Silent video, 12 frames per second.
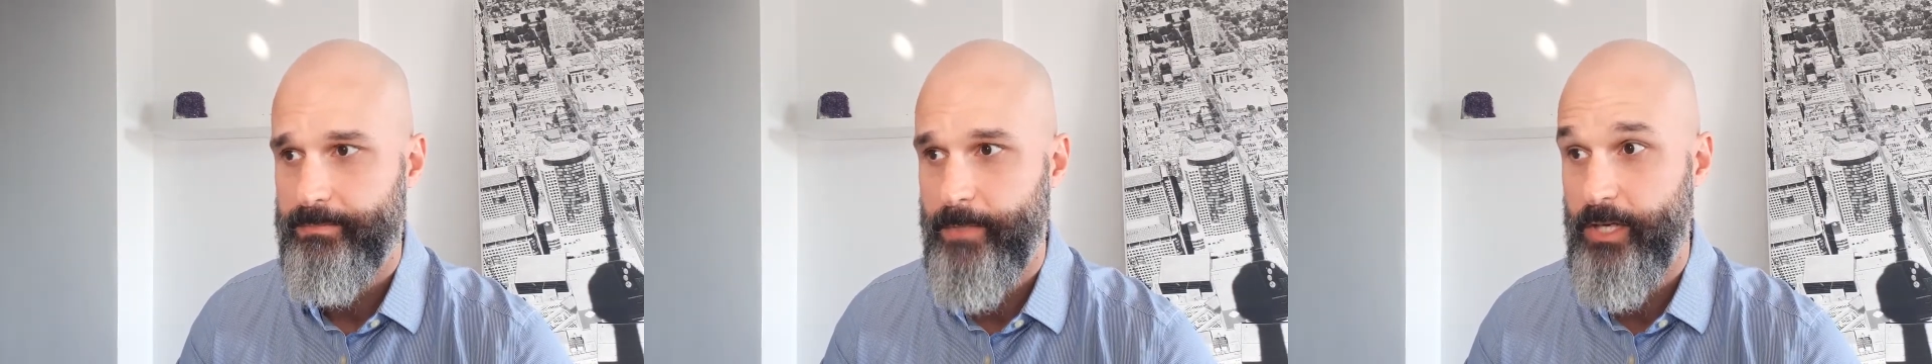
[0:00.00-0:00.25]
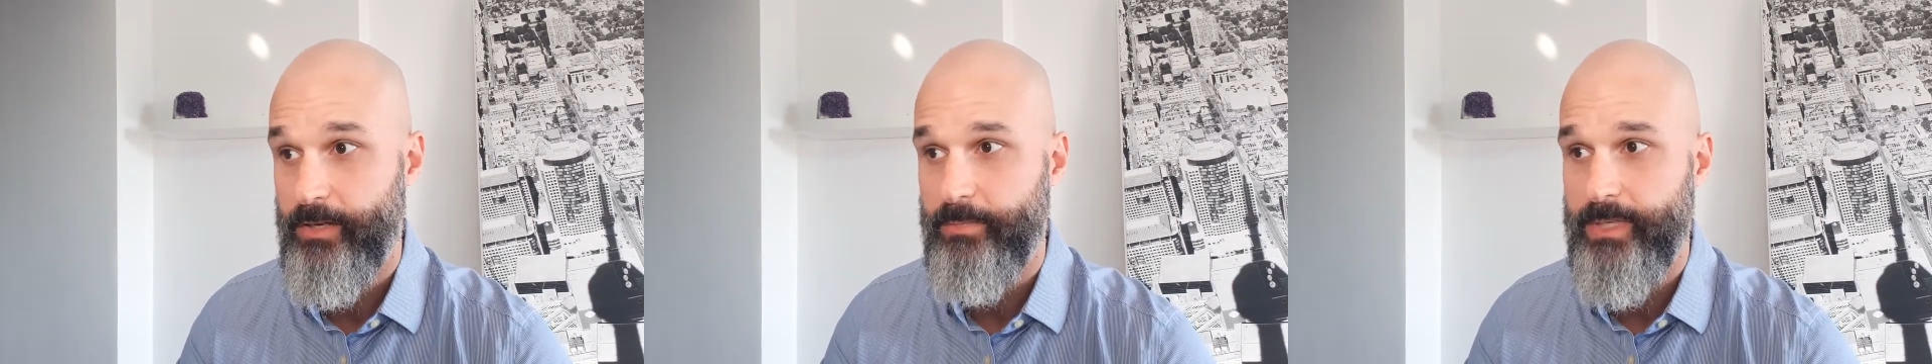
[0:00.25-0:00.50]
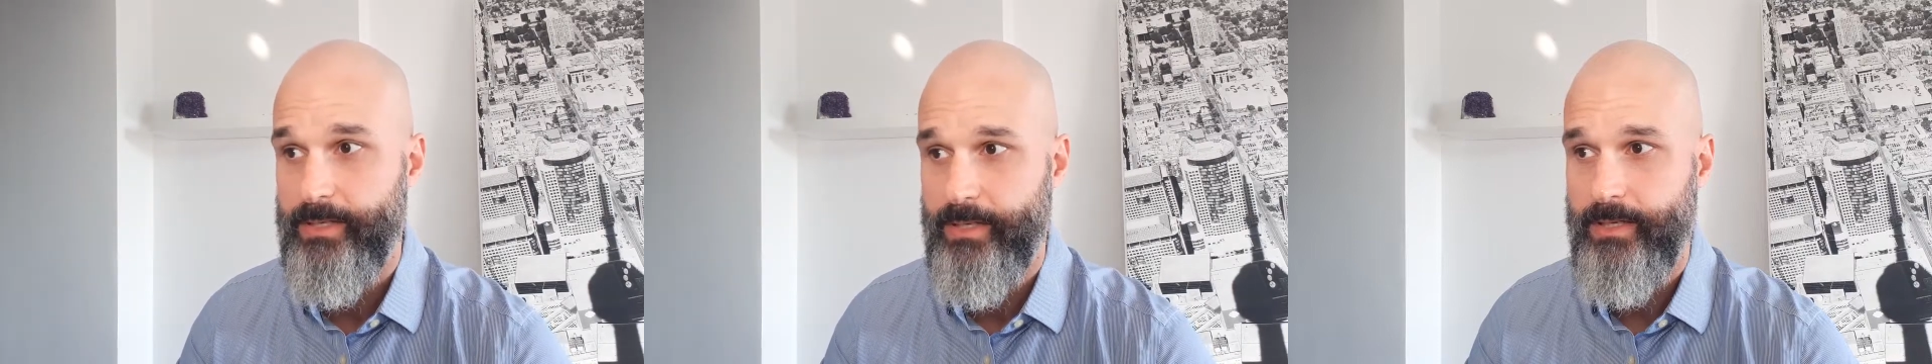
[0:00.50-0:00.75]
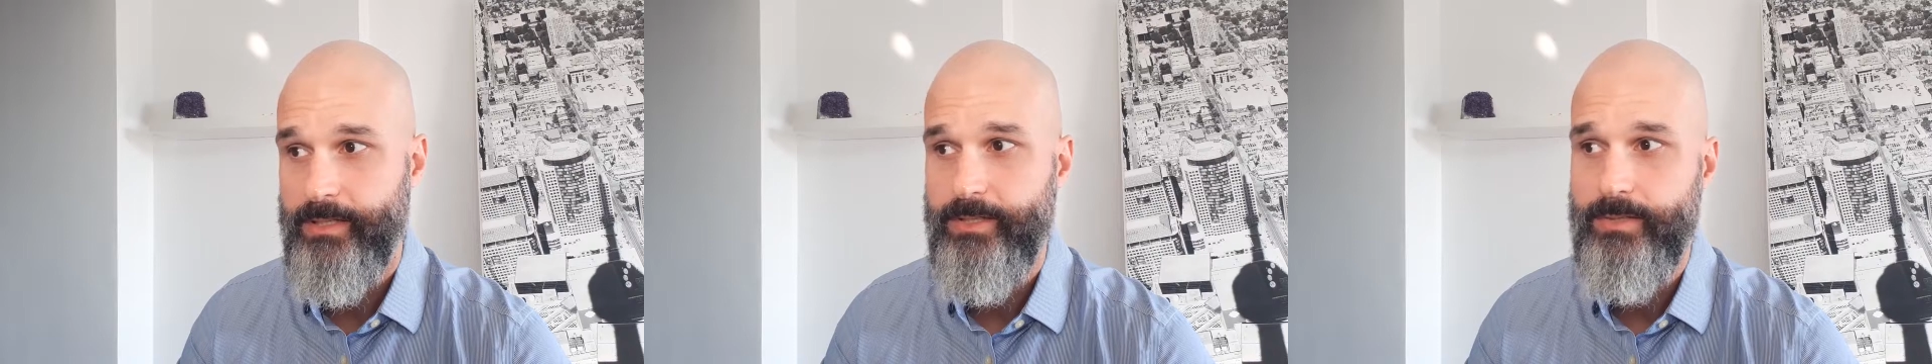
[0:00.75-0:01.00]
It could be
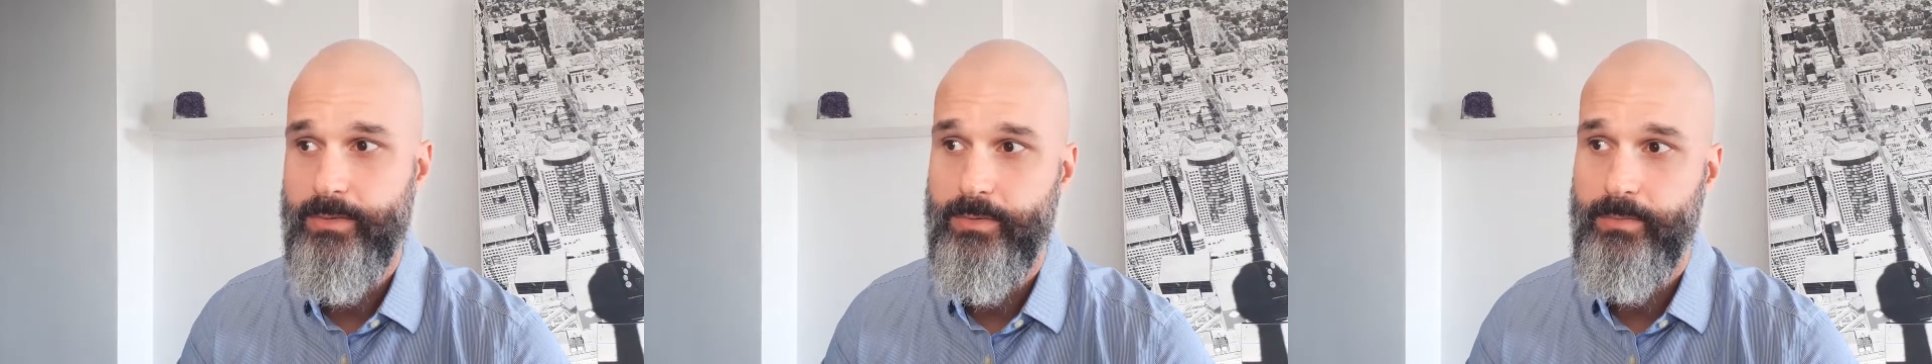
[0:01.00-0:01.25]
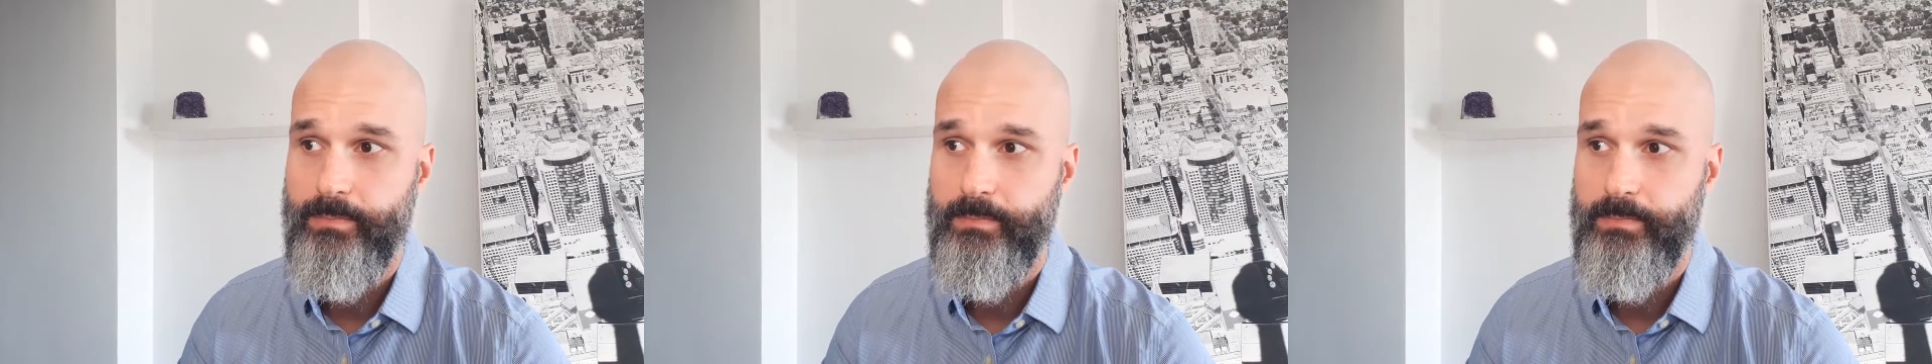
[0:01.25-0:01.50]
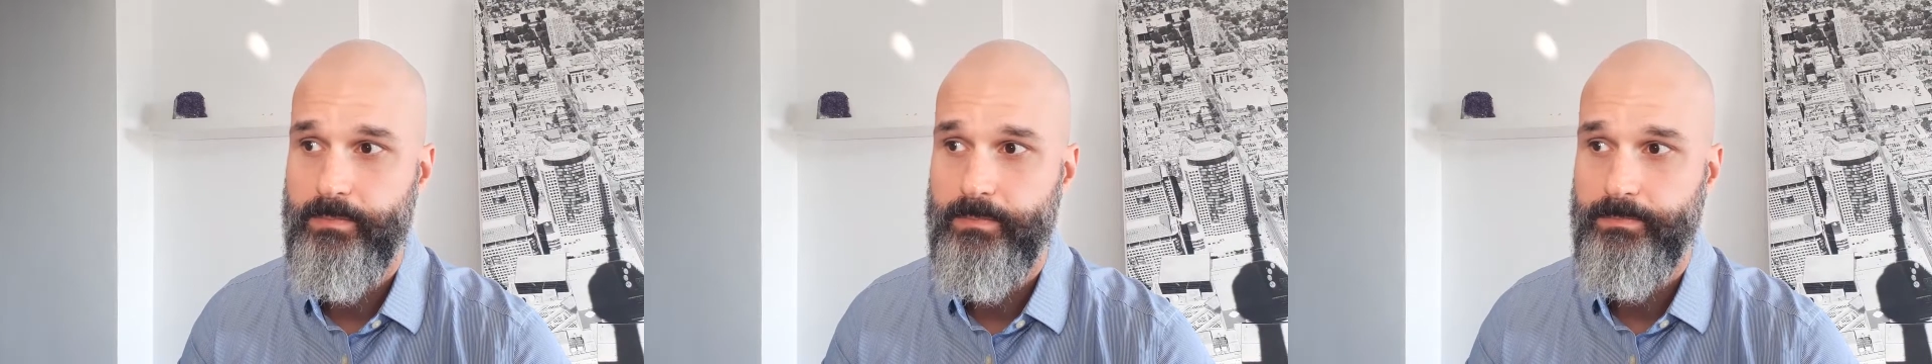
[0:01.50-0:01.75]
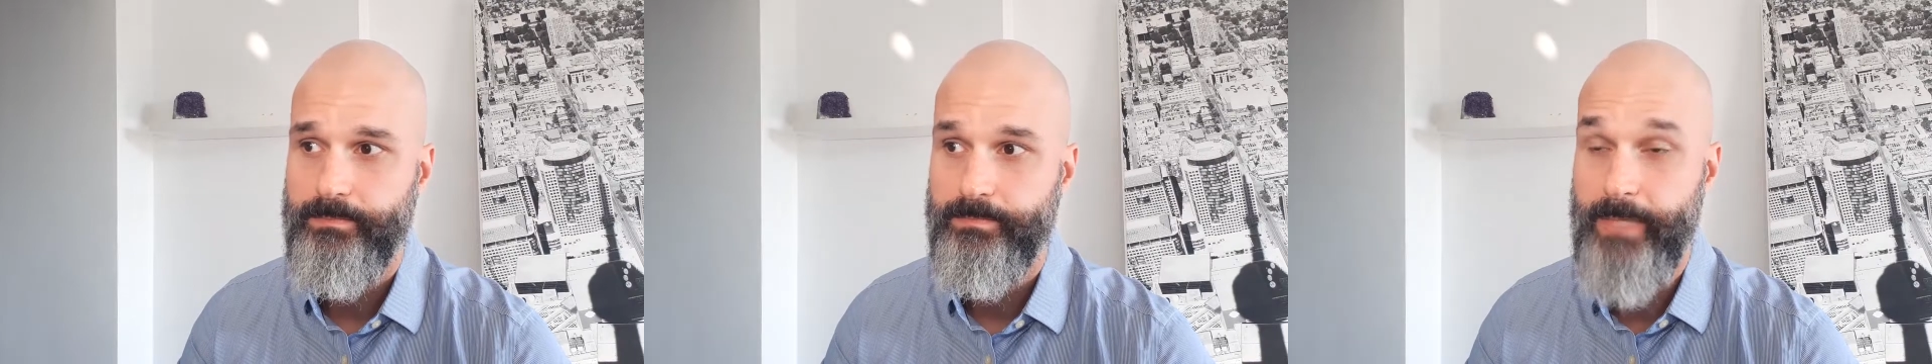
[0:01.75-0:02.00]
tied to
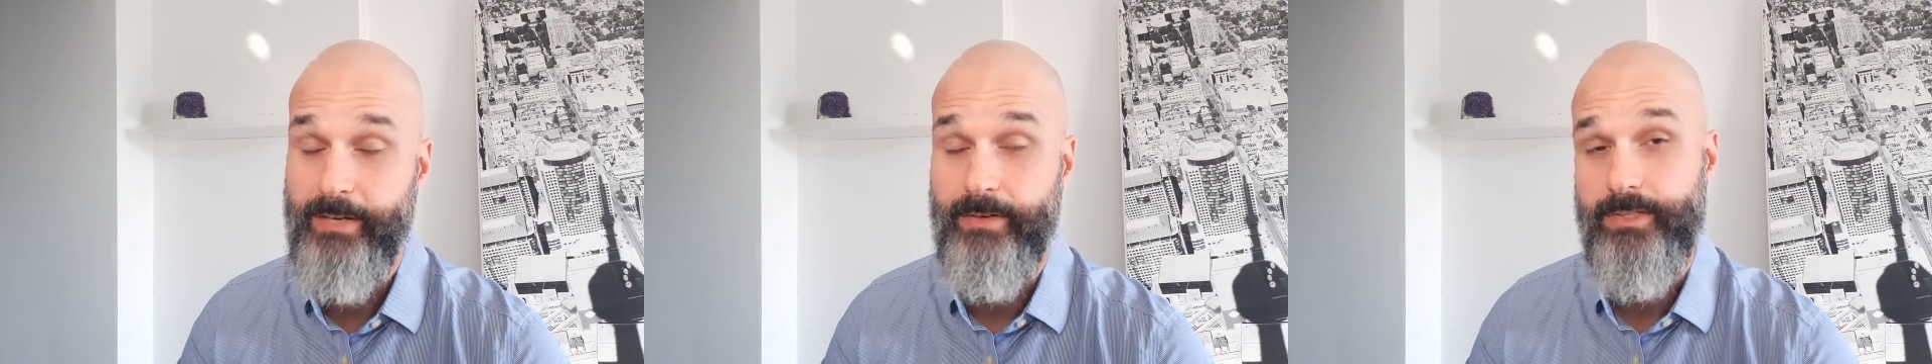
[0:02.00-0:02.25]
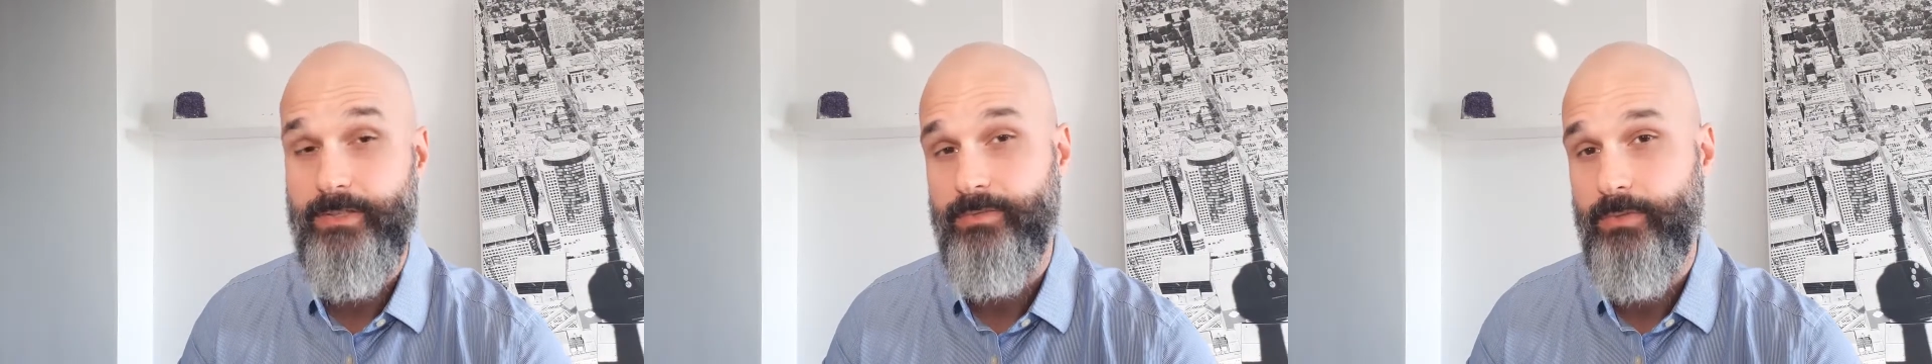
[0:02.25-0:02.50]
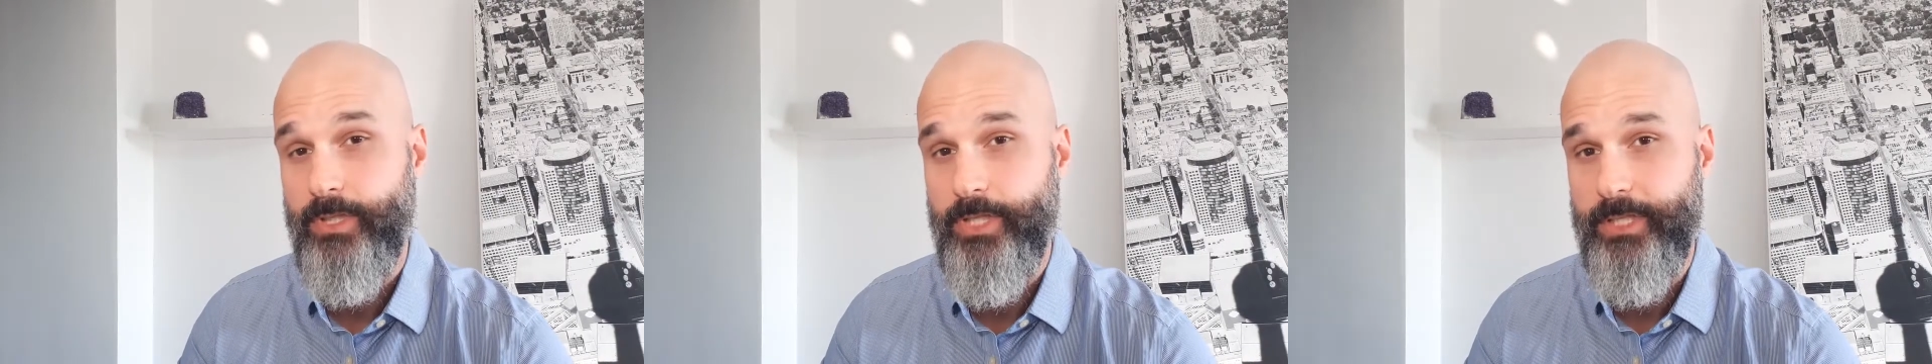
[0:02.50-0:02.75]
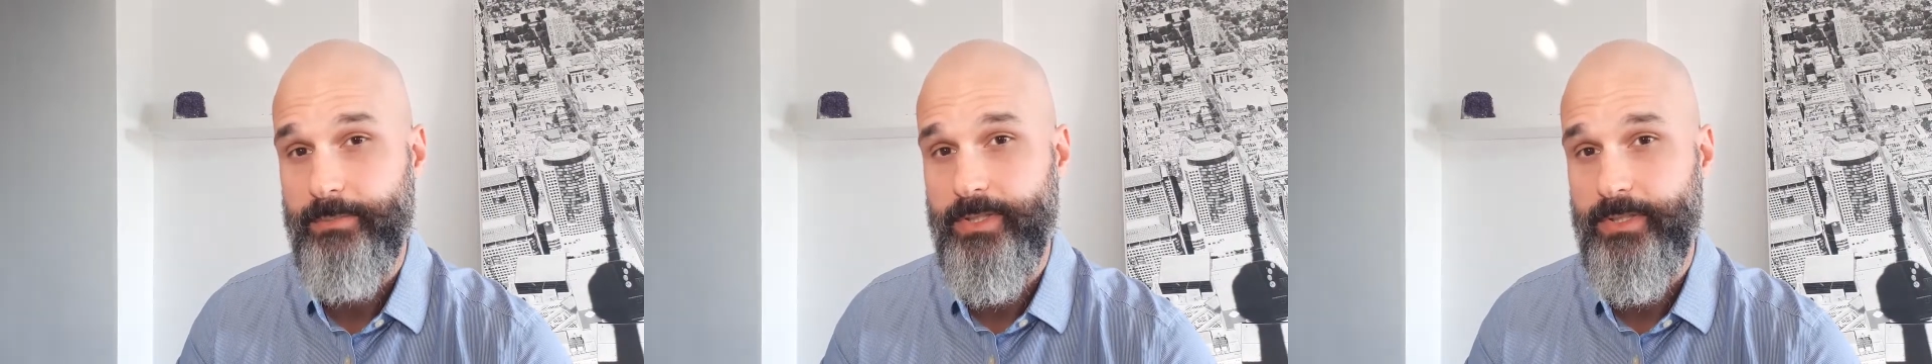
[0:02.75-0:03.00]
areas of
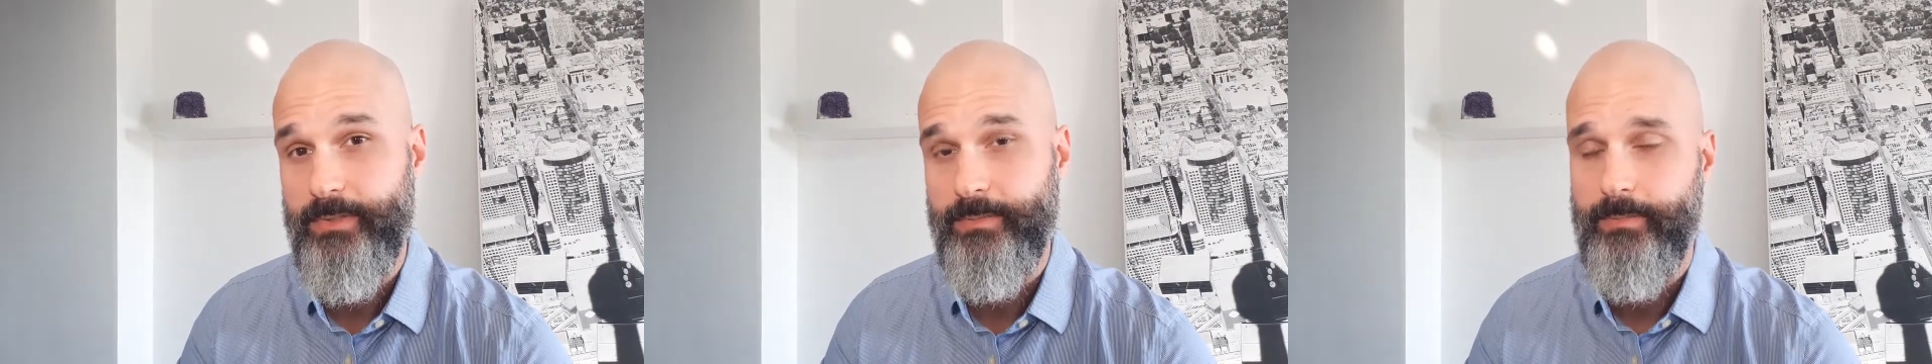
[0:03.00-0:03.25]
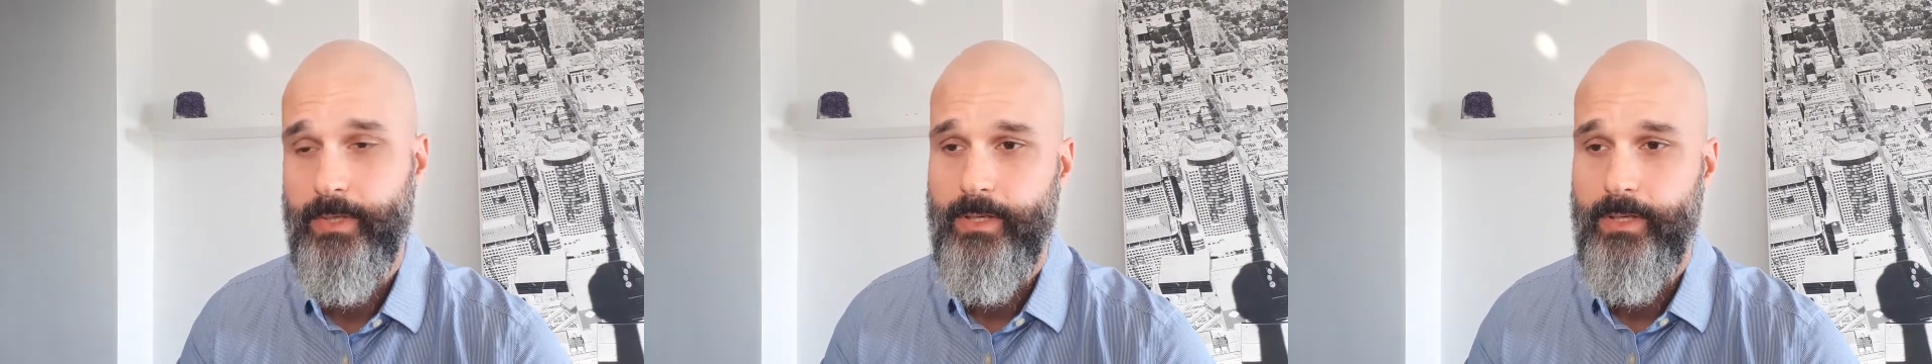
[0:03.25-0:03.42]
worship too.